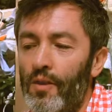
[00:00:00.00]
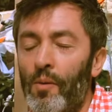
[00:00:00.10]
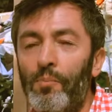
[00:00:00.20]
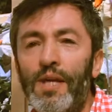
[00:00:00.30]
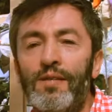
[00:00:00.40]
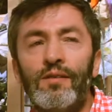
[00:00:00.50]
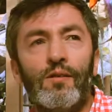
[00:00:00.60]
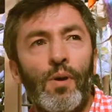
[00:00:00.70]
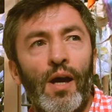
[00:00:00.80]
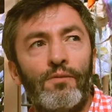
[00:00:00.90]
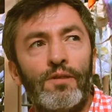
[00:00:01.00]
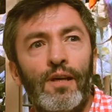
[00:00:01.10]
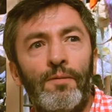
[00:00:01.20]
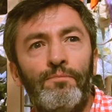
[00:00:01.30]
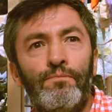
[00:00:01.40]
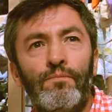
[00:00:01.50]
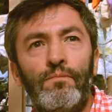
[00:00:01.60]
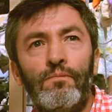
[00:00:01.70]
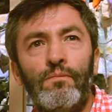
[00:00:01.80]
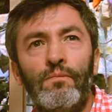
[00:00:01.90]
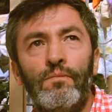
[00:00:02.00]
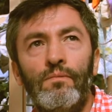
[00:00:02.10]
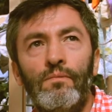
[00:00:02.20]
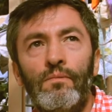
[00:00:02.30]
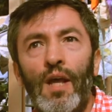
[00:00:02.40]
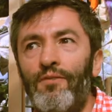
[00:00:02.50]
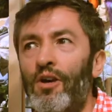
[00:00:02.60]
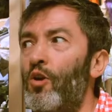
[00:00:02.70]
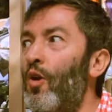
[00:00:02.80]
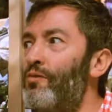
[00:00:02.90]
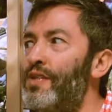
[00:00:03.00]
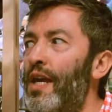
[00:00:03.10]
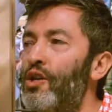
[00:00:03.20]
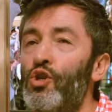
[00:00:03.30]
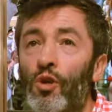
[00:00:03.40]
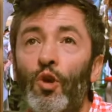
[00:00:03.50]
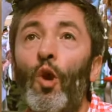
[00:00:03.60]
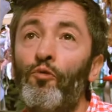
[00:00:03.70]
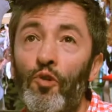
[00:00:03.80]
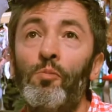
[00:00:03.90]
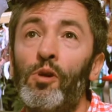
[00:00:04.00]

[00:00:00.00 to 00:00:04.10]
The piece is about having a conversation, a non-verbal